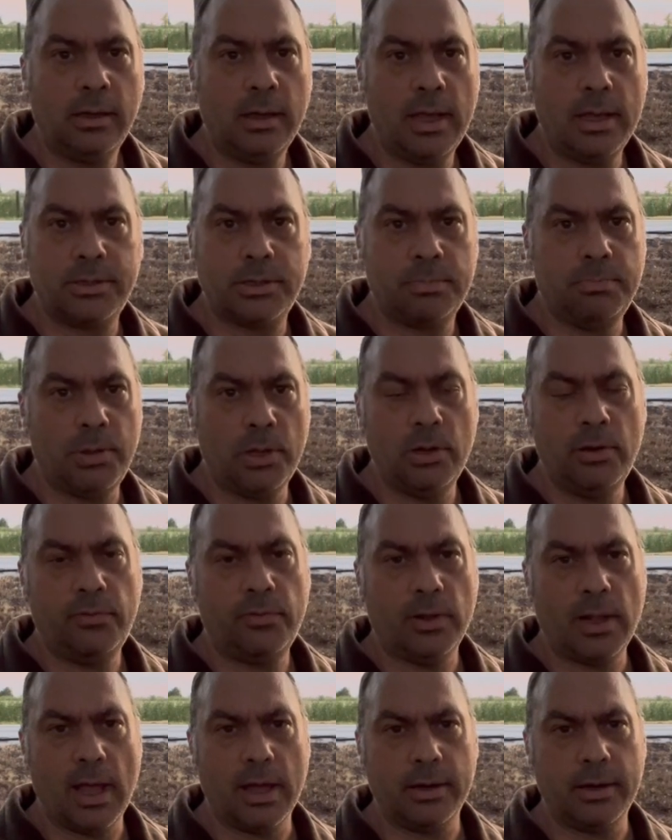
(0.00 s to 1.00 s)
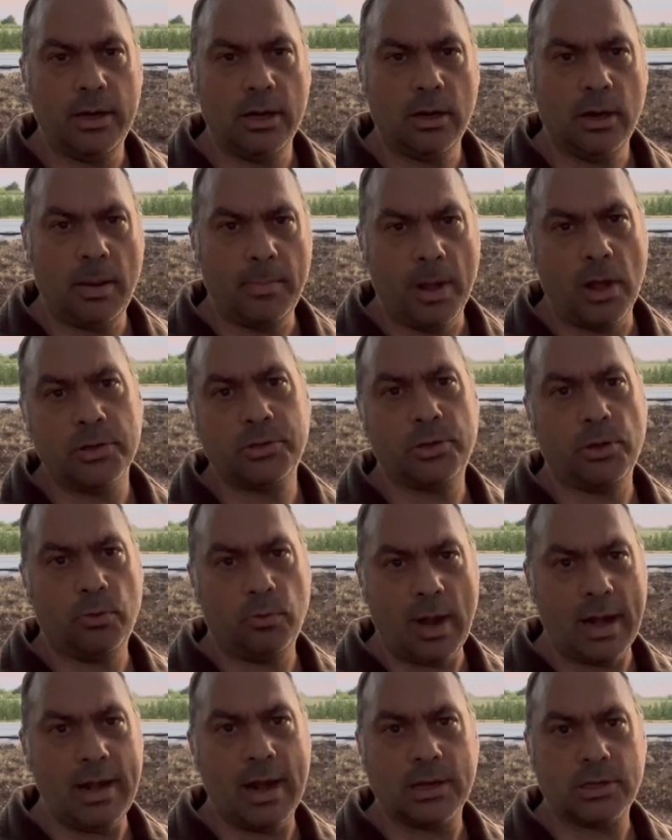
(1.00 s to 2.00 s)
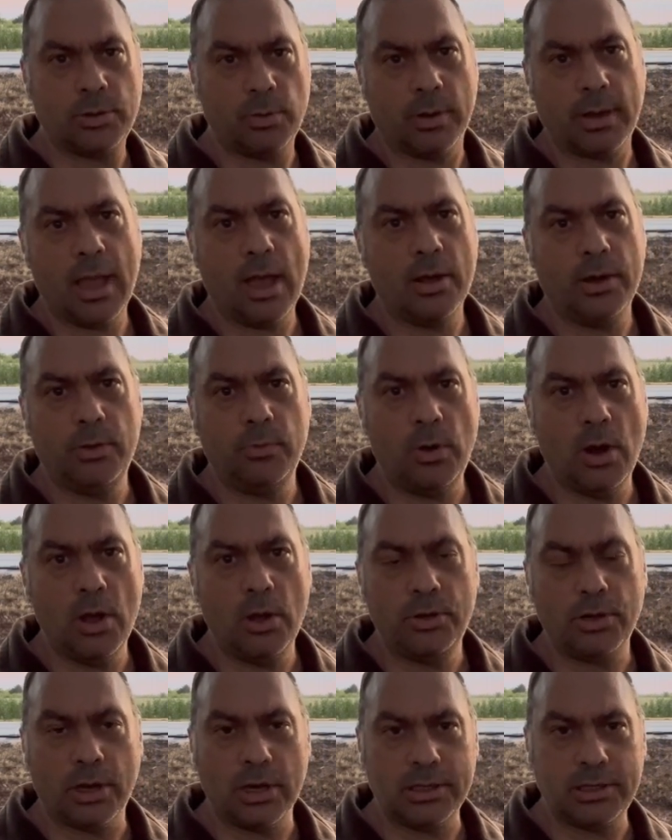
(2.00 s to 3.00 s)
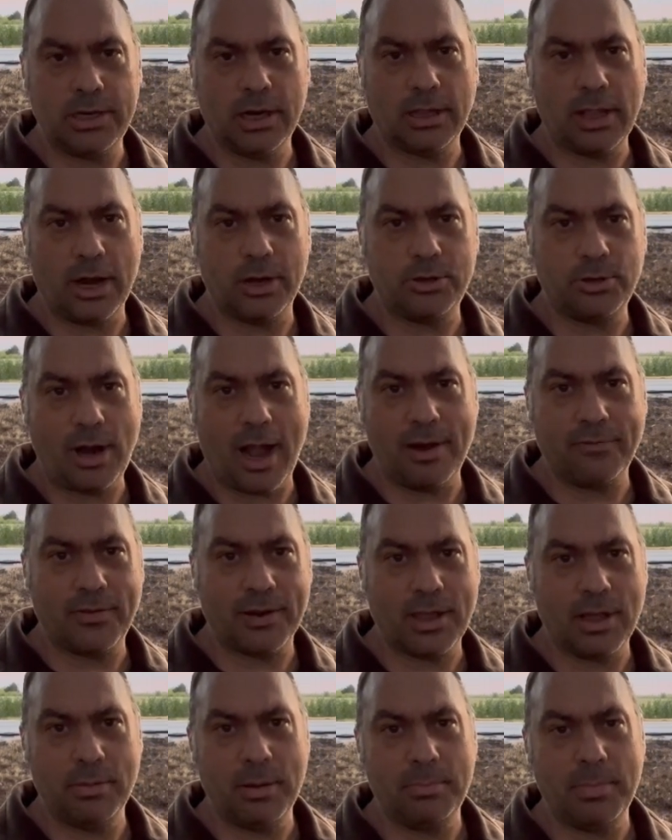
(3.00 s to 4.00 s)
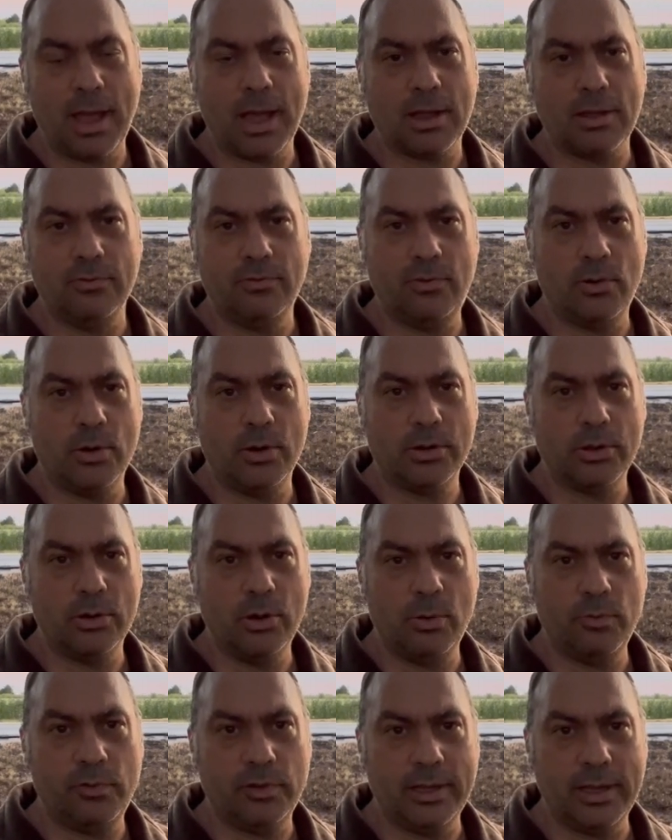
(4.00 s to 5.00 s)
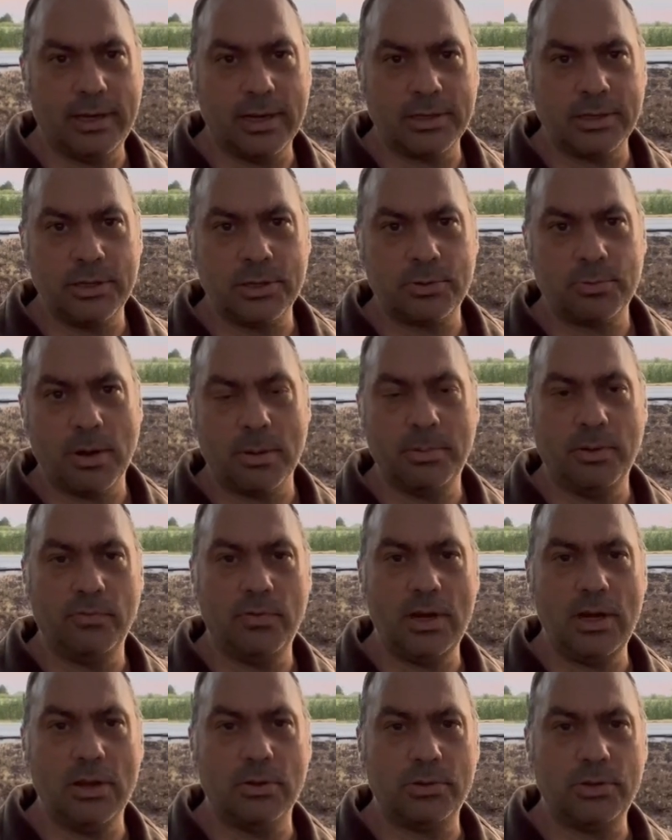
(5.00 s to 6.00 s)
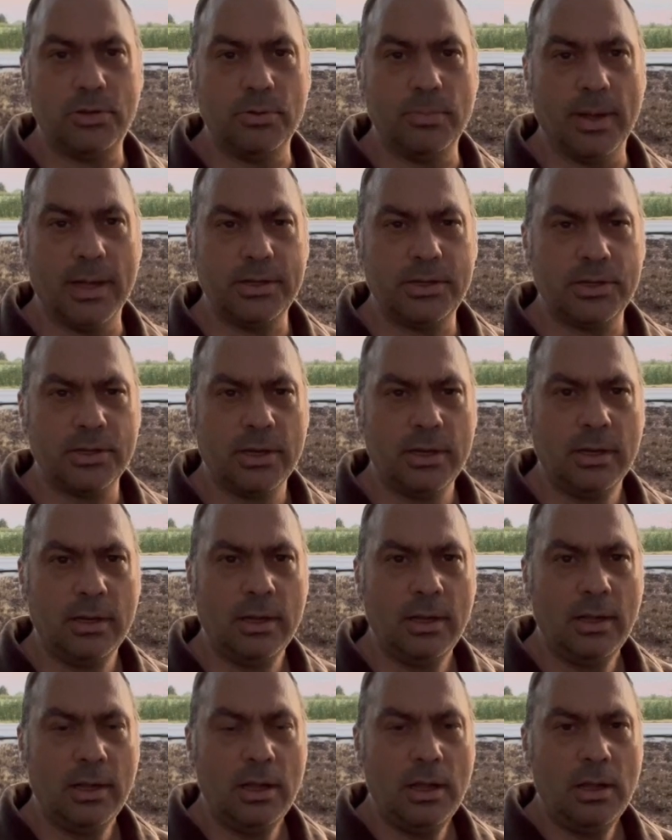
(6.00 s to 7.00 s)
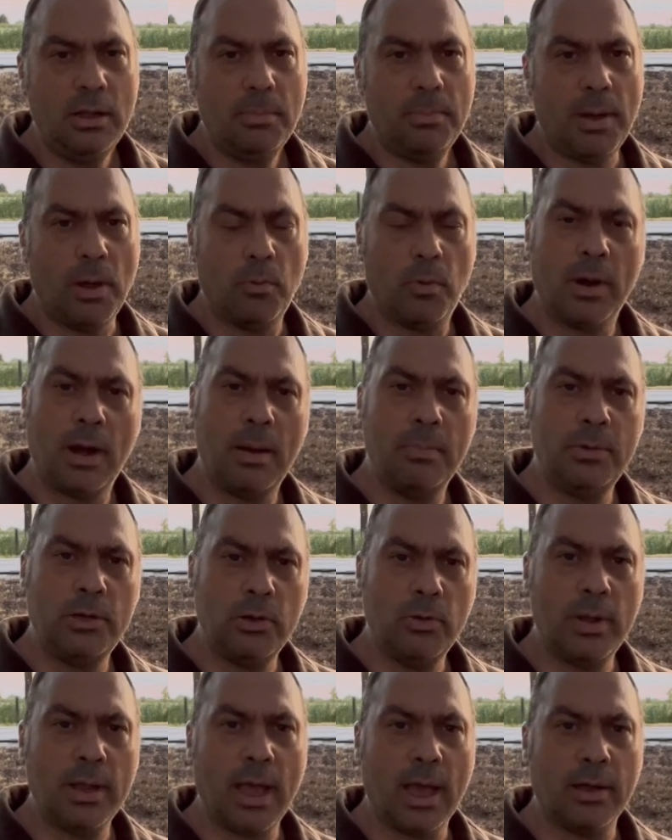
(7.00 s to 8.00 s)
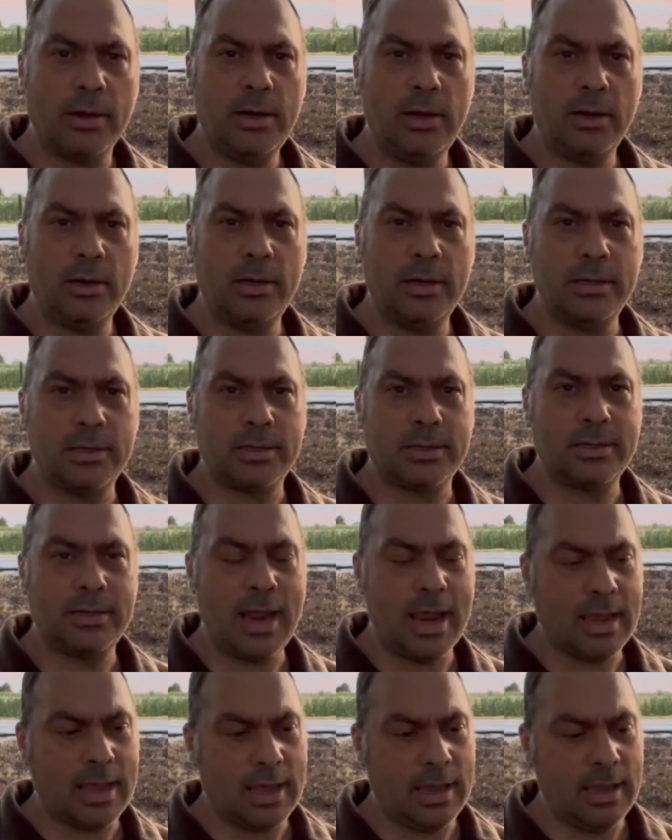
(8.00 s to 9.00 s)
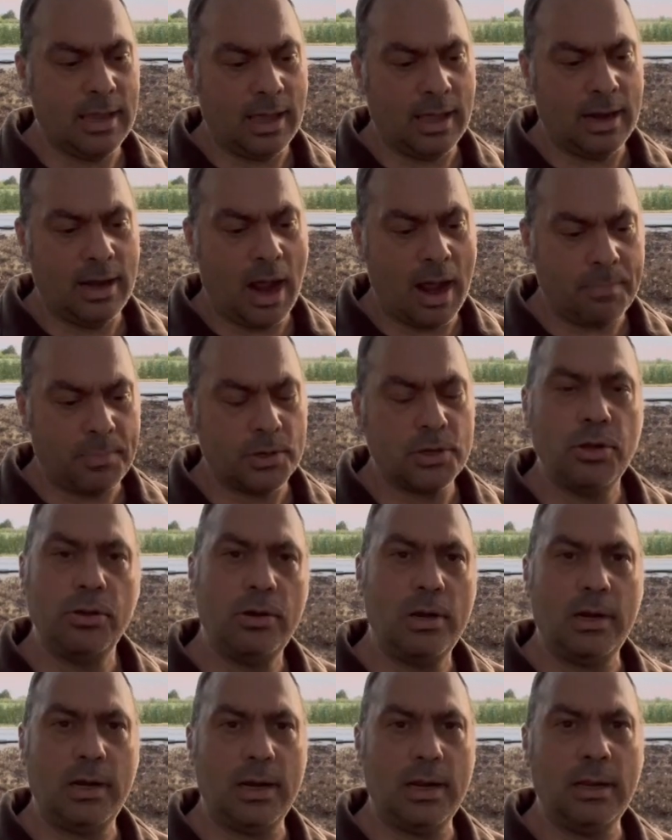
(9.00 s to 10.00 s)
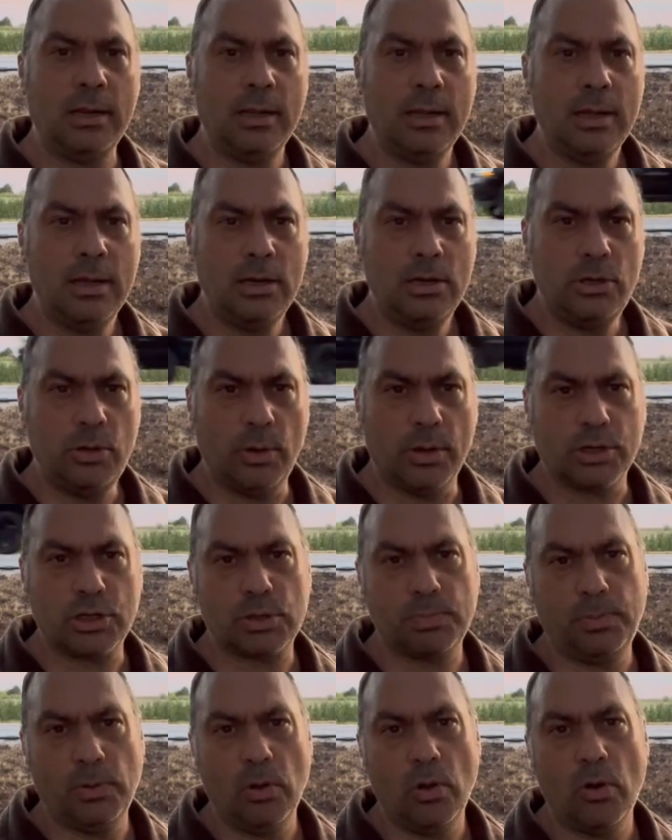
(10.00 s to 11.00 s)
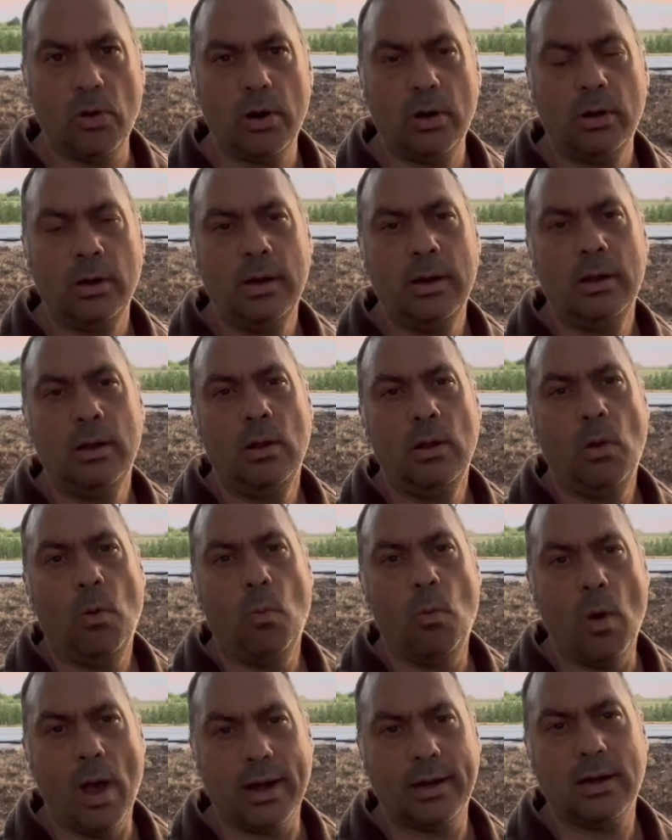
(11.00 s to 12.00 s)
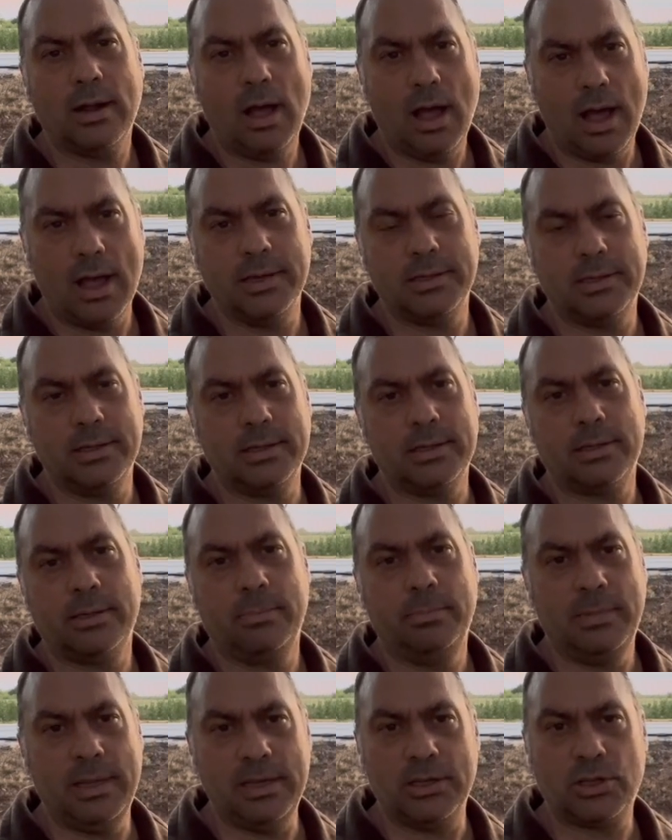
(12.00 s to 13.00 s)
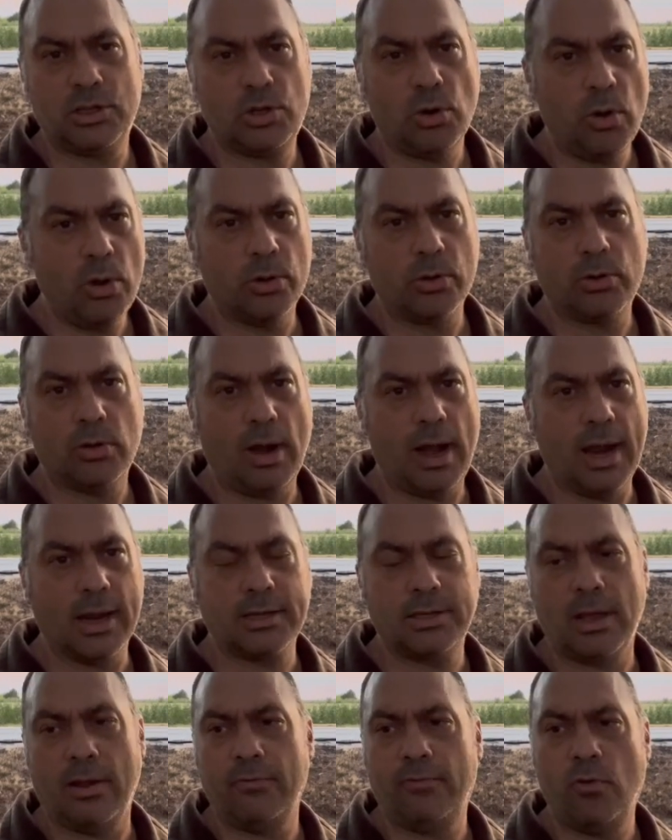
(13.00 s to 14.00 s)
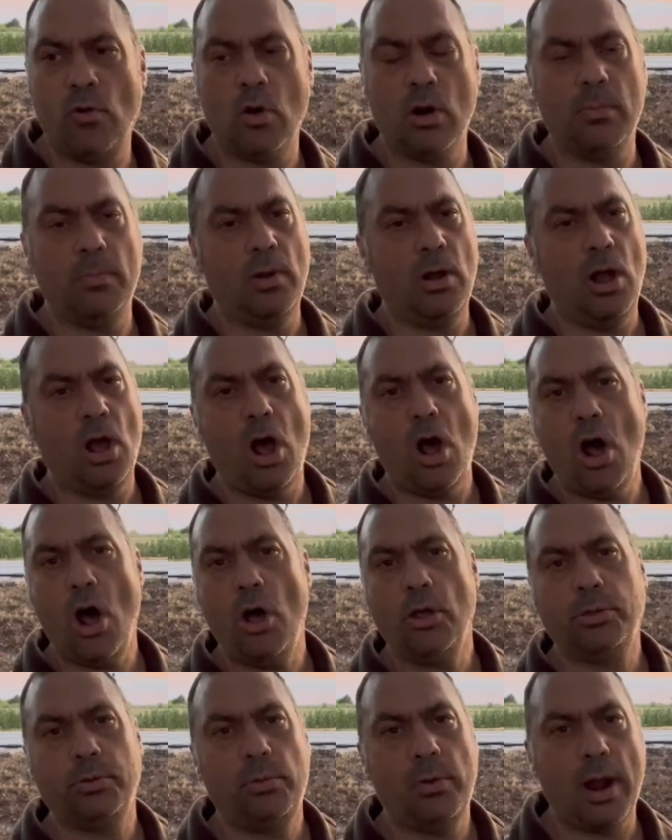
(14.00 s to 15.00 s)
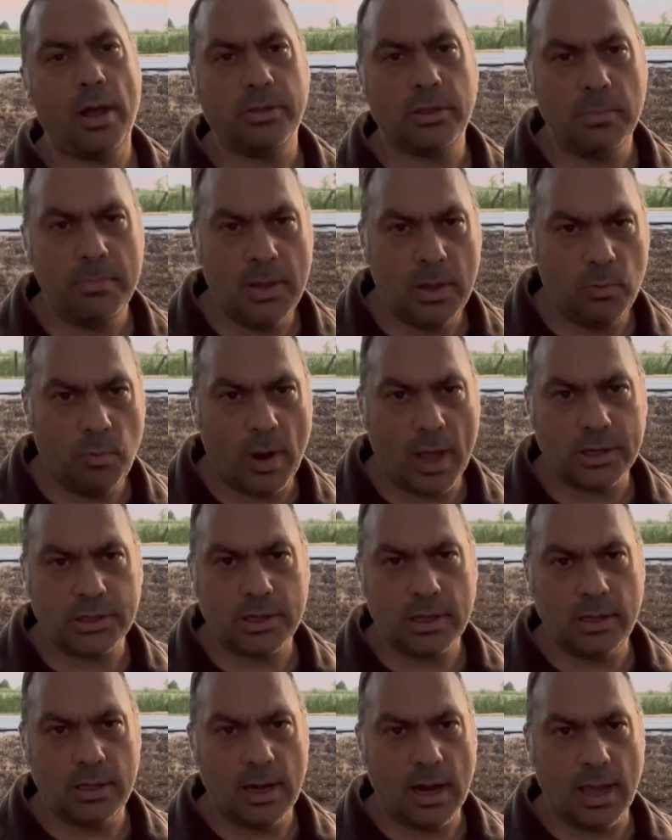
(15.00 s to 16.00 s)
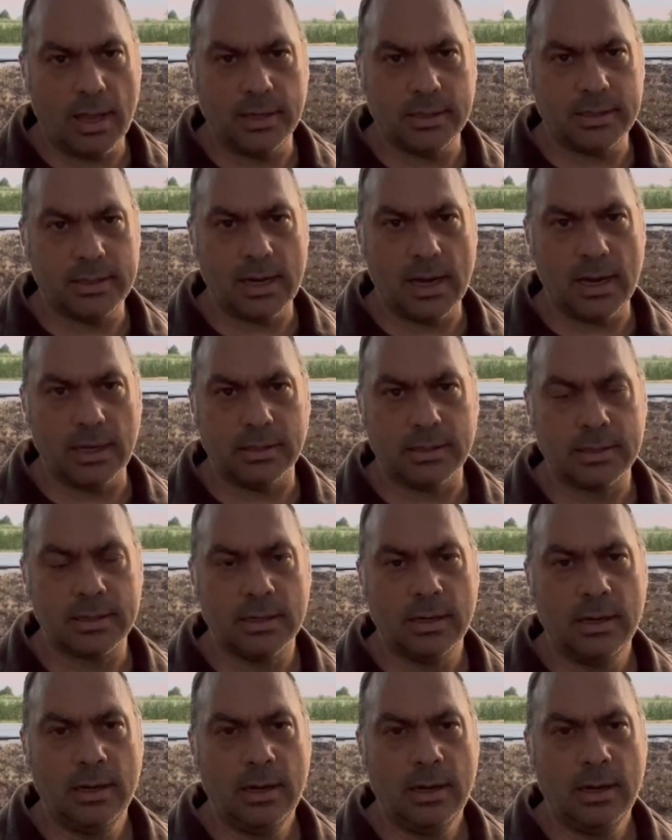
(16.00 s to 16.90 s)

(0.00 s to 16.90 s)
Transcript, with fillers: It's beautiful out here. I'm also right next to a county road. You're going to see a lot of traffic coming back and forth, and hopefully it doesn't disrupt the video too much. But what I'm doing out here is taking an opportunity to explore what causes these soil cracks that form all throughout the Midwest of the United States.